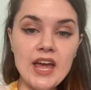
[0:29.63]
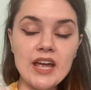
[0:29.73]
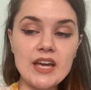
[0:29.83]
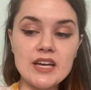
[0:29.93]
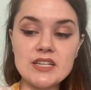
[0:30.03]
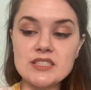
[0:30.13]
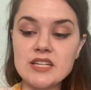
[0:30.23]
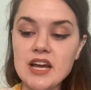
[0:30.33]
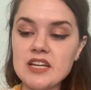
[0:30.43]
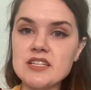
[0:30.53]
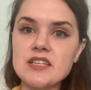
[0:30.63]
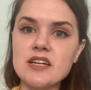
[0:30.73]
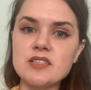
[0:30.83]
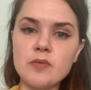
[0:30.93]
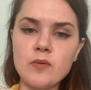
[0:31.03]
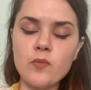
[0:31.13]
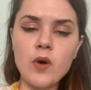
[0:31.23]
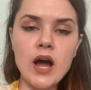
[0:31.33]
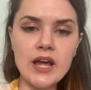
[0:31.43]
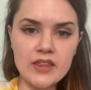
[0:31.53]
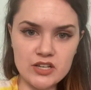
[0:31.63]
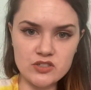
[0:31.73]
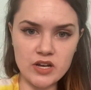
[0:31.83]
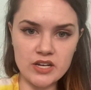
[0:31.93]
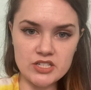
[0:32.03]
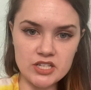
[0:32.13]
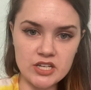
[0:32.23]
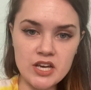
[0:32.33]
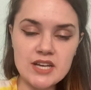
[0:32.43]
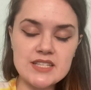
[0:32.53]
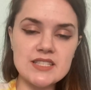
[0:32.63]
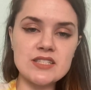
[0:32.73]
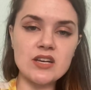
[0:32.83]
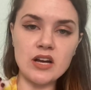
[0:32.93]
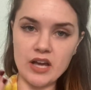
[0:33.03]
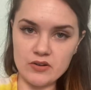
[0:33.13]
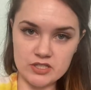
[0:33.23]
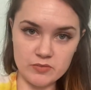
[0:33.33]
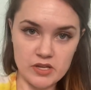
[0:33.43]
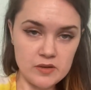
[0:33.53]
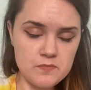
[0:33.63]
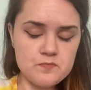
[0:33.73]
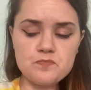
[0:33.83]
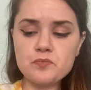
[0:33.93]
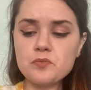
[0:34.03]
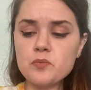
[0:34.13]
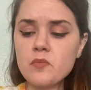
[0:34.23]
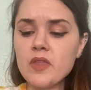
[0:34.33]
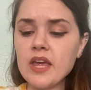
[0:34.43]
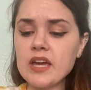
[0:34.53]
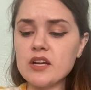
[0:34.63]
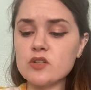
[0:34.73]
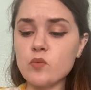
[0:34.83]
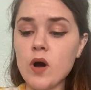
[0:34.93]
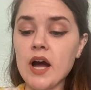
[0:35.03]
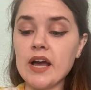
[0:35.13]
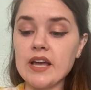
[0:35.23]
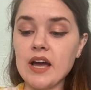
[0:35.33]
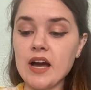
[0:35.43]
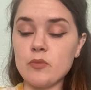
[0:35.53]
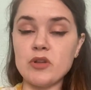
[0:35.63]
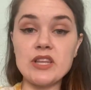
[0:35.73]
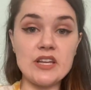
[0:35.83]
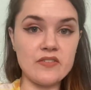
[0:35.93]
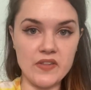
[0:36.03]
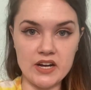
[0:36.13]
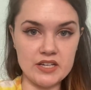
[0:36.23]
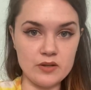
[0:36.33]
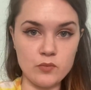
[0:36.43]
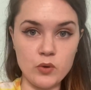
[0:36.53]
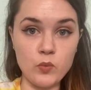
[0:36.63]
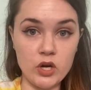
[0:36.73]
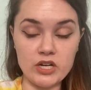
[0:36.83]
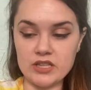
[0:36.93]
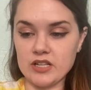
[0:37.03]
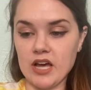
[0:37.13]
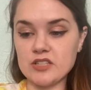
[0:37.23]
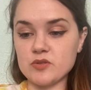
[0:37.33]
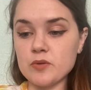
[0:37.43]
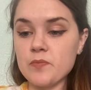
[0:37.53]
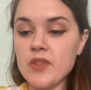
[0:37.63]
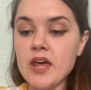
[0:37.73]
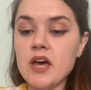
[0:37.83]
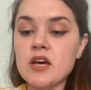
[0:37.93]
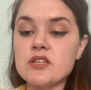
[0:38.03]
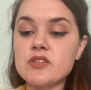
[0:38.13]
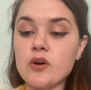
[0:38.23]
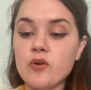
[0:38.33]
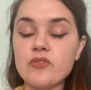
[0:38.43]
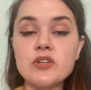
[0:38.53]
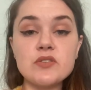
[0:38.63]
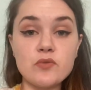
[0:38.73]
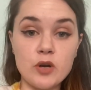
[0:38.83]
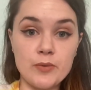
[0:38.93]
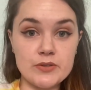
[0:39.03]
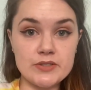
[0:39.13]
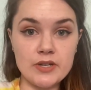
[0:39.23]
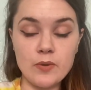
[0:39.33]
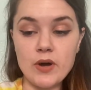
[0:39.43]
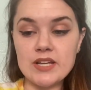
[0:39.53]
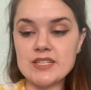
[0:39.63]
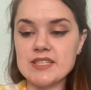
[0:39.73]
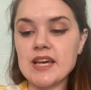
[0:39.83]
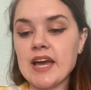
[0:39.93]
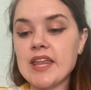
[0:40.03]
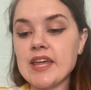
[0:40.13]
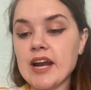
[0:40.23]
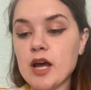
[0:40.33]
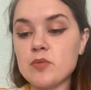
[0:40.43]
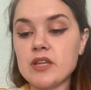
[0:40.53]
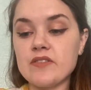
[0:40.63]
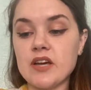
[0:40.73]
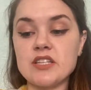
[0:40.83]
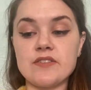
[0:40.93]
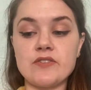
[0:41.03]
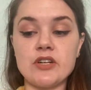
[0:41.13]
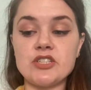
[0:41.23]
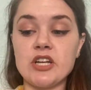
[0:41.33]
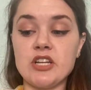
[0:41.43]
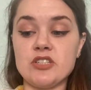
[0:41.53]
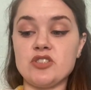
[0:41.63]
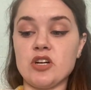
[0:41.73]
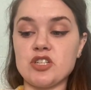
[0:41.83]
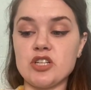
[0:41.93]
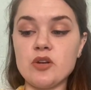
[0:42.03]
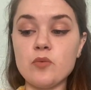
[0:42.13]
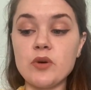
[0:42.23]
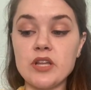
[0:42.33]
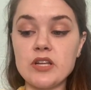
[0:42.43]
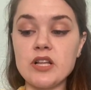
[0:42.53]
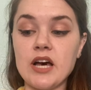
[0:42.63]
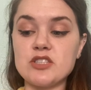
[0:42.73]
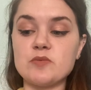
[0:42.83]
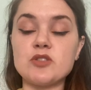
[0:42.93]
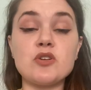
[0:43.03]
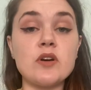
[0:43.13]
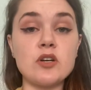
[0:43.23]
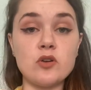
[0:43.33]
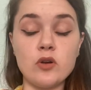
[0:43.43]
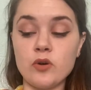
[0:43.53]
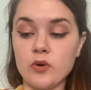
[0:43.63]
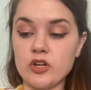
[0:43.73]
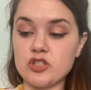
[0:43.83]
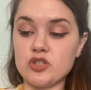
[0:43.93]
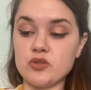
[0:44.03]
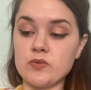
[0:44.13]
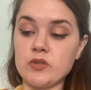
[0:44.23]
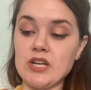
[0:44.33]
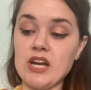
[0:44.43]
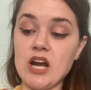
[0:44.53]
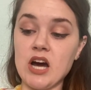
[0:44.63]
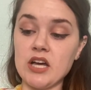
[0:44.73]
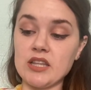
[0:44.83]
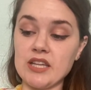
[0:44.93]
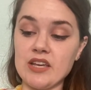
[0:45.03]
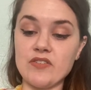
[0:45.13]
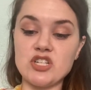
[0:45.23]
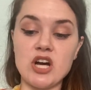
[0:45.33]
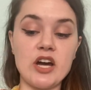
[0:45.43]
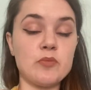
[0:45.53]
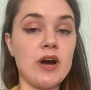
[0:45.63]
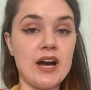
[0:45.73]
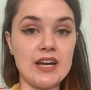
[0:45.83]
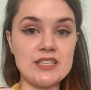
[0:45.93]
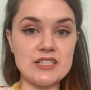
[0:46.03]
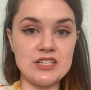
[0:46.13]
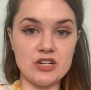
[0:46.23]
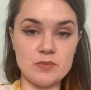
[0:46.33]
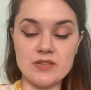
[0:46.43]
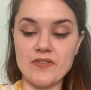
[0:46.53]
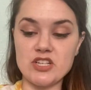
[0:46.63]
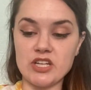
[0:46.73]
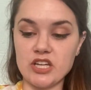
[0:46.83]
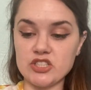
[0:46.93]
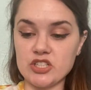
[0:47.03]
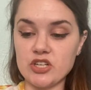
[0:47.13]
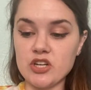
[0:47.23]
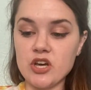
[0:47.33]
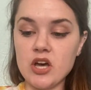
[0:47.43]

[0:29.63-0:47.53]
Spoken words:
and kind of discuss about why that strategy stuck out to me and why I believe that it will work in the classroom. So first and foremost, I wanted to say that I believe that differentiated instruction within the classroom is critical in order to truly not leave a child behind in terms of education.